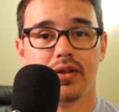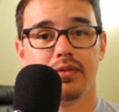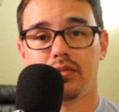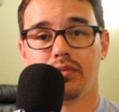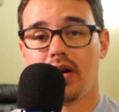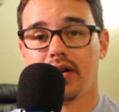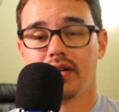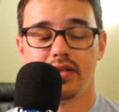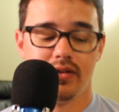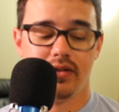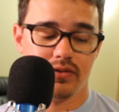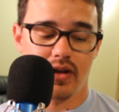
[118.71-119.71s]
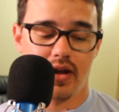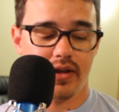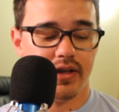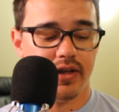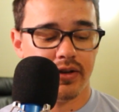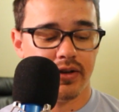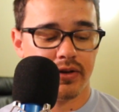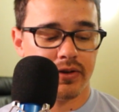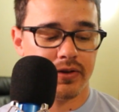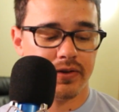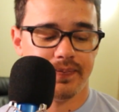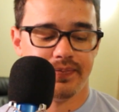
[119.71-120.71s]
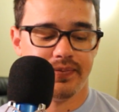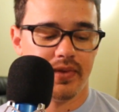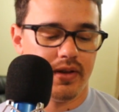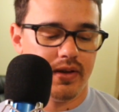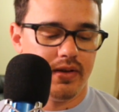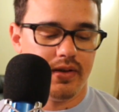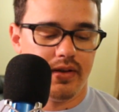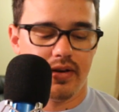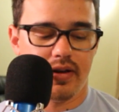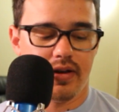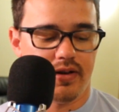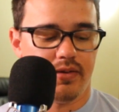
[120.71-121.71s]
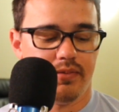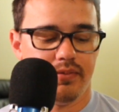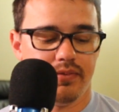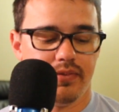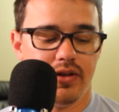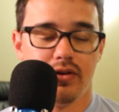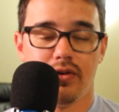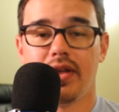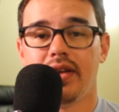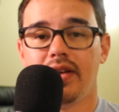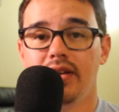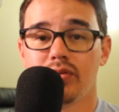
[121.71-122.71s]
Brock's still not here. Um, you know, that he's